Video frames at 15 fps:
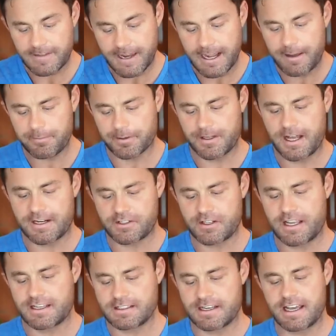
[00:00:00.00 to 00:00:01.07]
That apple
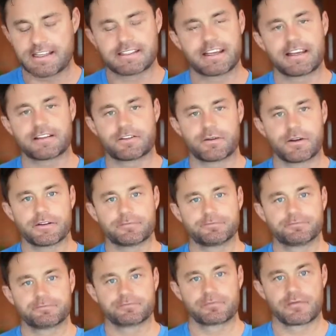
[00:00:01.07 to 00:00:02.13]
actually has a nice kick to it.
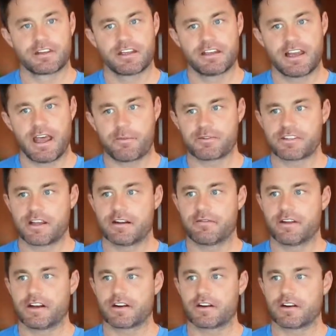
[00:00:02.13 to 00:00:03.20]
Apple cider
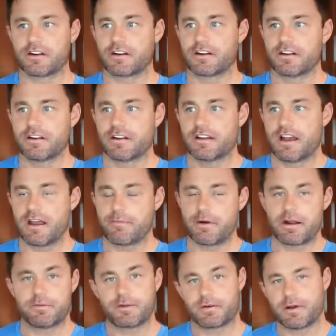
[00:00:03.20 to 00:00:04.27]
vinegar, I
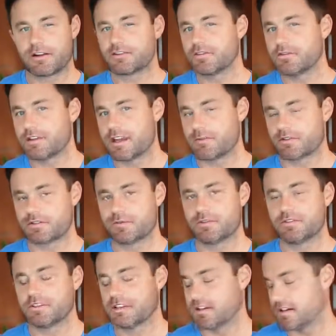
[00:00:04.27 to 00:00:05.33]
probably put about two
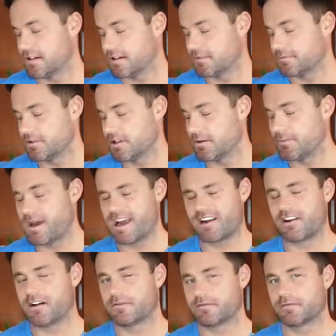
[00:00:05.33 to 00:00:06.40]
tablespoons in here. You could
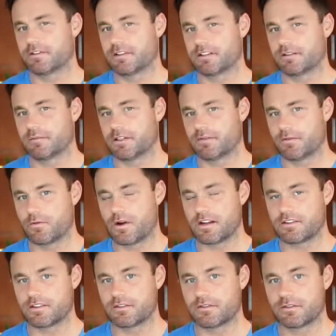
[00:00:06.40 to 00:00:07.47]
back off of it a little bit if you
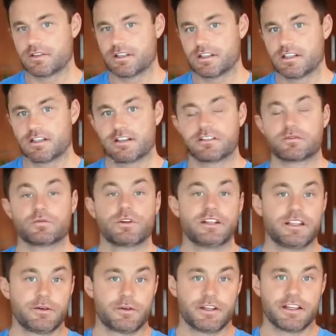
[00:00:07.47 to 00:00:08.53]
want to. It's
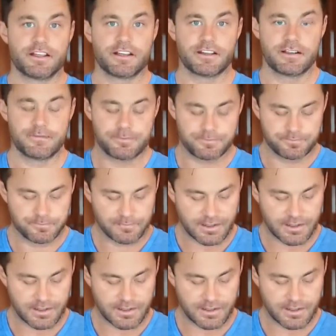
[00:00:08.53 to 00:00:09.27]
really, really good.